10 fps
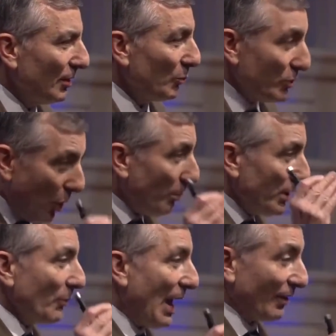with
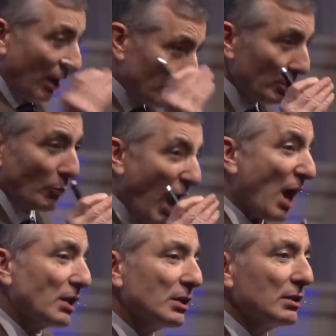nobody around, under a
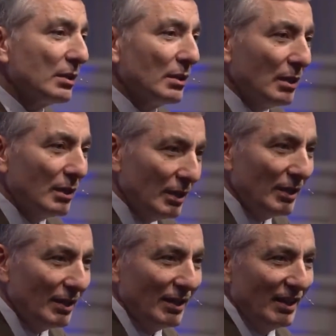rock,
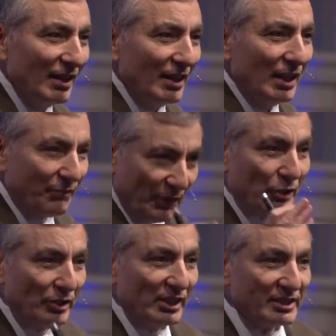it
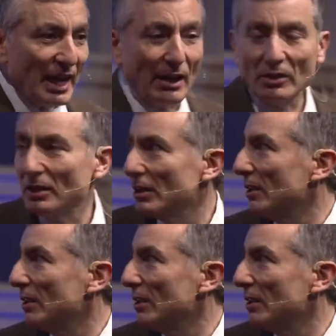figured this out.